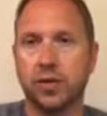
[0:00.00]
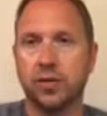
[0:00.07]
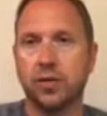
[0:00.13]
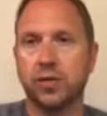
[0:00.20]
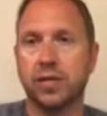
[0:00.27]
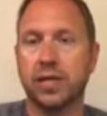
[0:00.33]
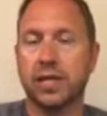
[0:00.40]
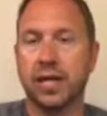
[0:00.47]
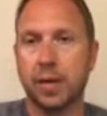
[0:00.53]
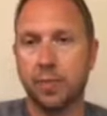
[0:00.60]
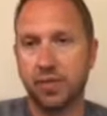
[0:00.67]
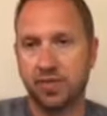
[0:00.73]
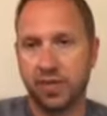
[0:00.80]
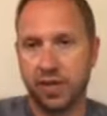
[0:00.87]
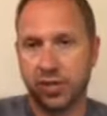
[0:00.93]
You need that
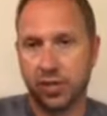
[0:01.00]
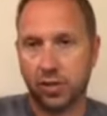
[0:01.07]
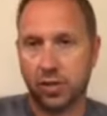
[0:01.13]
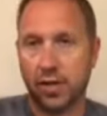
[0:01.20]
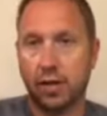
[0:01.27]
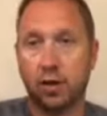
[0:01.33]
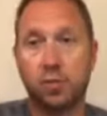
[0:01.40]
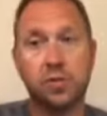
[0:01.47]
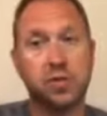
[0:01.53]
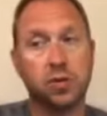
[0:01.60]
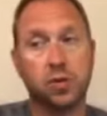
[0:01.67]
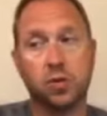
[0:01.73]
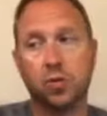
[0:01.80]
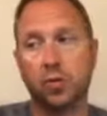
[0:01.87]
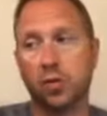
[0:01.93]
professional help.
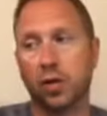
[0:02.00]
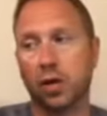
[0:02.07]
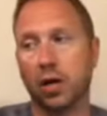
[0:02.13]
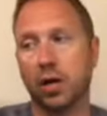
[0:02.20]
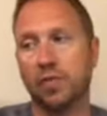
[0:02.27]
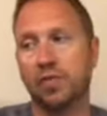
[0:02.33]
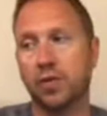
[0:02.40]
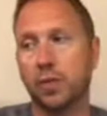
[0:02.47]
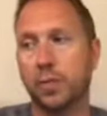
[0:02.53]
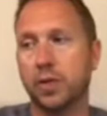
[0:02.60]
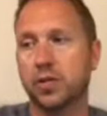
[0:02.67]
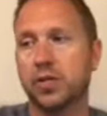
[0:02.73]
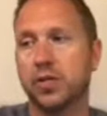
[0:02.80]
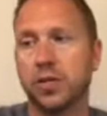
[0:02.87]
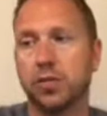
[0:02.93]
So for the
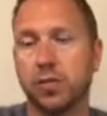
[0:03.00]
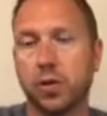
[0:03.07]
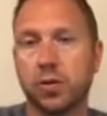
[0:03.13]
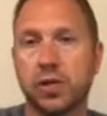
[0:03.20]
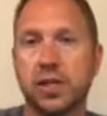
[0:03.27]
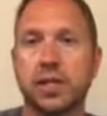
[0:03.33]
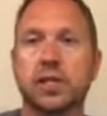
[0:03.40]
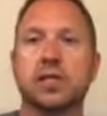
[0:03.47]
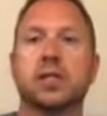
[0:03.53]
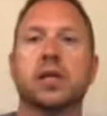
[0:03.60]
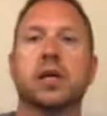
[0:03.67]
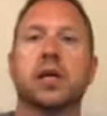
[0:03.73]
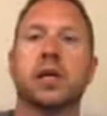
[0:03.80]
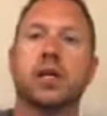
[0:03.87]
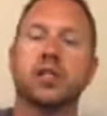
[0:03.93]
person that wrote this,
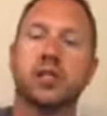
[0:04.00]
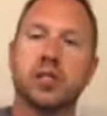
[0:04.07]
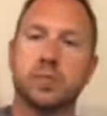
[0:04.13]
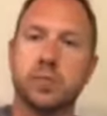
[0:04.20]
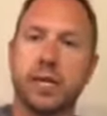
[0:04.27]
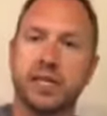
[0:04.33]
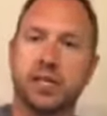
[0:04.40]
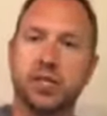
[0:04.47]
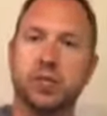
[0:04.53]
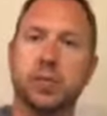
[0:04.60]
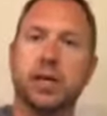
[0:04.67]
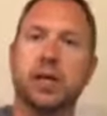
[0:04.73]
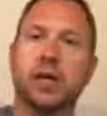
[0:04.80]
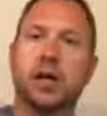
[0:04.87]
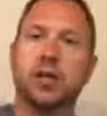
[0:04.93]
just message
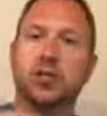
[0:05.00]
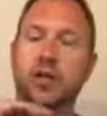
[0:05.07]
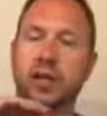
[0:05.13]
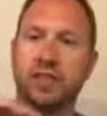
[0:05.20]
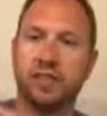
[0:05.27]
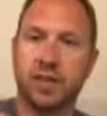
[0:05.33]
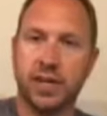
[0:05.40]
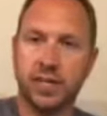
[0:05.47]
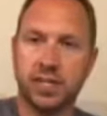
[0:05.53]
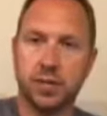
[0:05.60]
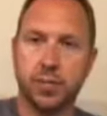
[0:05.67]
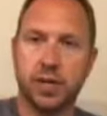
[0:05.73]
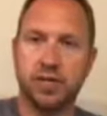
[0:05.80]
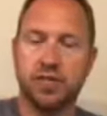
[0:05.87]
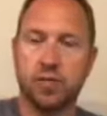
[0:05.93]
me. I'll try to find
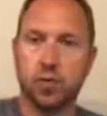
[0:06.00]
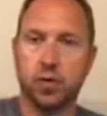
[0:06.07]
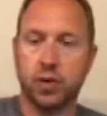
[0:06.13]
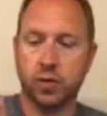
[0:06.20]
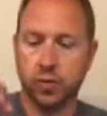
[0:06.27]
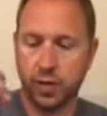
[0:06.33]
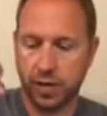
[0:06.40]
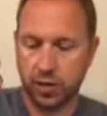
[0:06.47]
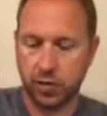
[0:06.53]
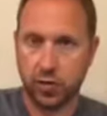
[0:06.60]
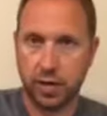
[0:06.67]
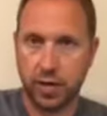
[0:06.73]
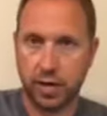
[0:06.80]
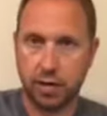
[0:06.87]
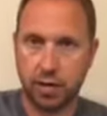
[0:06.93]
somebody for you in your
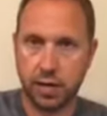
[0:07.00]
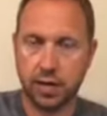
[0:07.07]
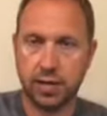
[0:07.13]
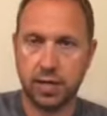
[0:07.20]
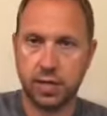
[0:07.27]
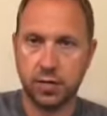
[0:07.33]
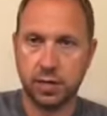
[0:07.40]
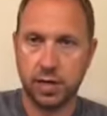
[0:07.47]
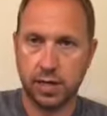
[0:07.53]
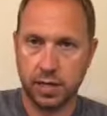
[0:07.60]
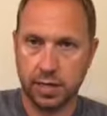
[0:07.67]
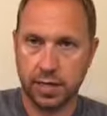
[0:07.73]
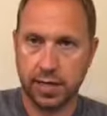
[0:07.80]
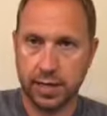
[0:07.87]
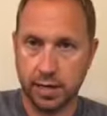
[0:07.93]
area
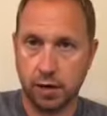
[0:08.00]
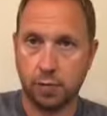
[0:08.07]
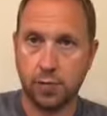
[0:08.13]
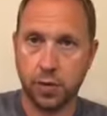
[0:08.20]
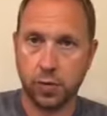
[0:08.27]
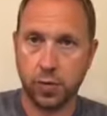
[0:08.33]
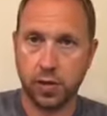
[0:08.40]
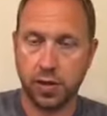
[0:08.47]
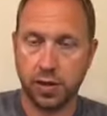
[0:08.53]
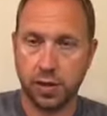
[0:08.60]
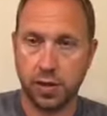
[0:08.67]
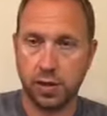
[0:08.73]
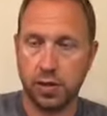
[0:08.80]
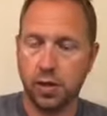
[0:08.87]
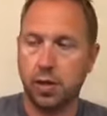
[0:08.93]
that can help you with
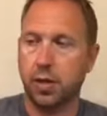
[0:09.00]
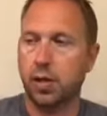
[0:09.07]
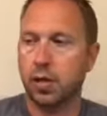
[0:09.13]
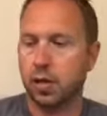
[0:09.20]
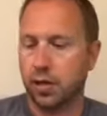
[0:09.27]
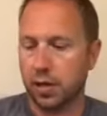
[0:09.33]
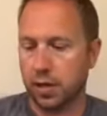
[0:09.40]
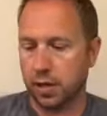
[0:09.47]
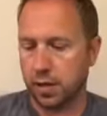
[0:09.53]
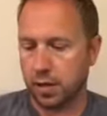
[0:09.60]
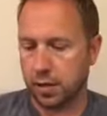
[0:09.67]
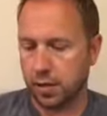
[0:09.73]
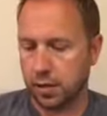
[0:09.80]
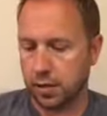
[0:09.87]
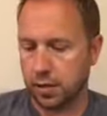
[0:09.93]

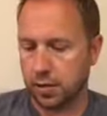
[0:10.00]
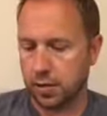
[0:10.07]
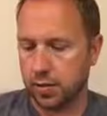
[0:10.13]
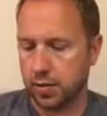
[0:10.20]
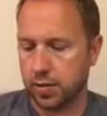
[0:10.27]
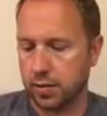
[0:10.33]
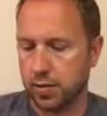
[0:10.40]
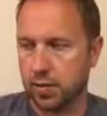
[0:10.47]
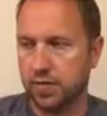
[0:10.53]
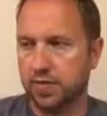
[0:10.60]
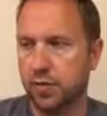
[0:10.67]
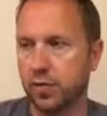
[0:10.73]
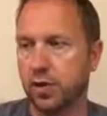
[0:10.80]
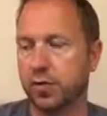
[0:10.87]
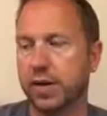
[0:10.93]
the
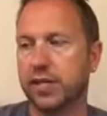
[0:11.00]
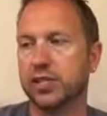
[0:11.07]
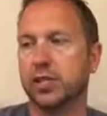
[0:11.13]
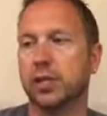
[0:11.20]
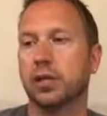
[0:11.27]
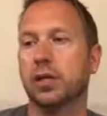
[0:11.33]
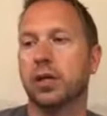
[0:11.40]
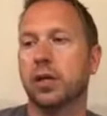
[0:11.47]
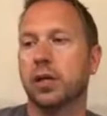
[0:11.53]
food aggression.